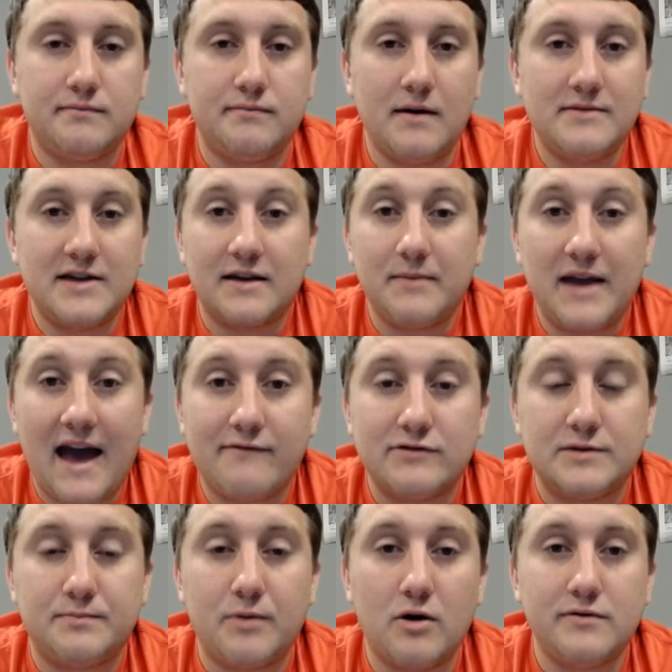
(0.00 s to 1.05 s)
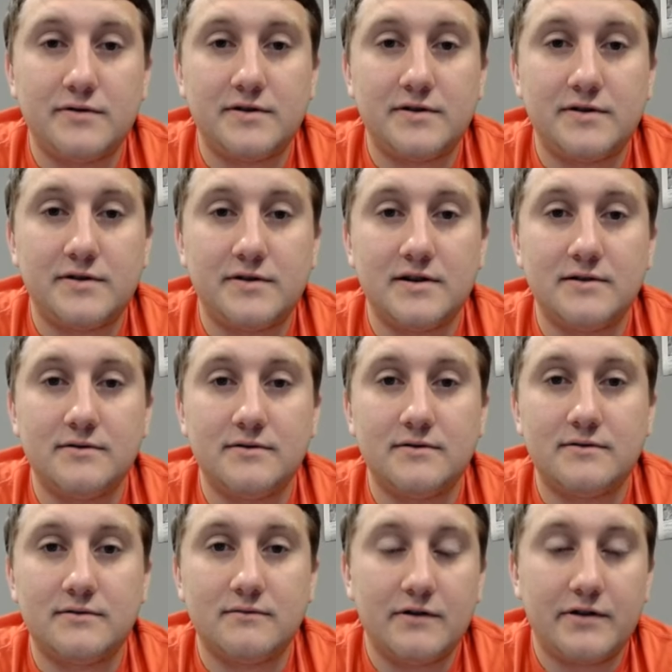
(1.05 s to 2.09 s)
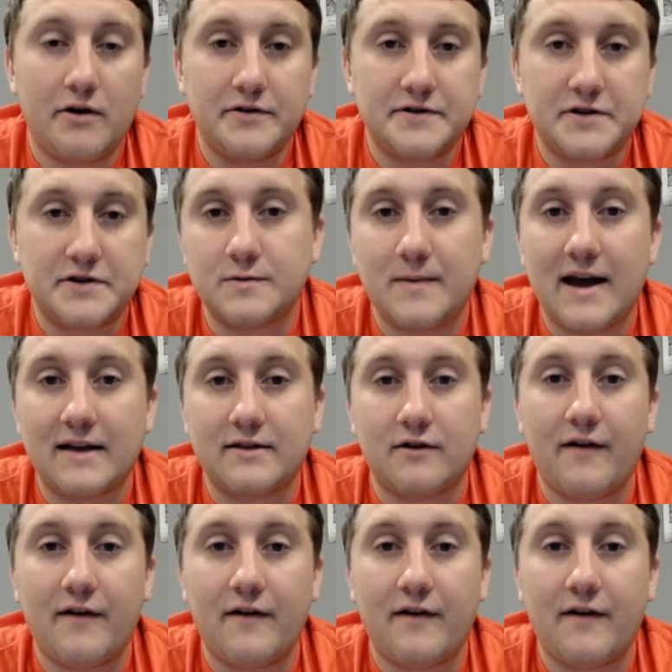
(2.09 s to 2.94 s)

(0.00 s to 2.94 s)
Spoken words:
Maybe they can be average at both. And with all the starters back,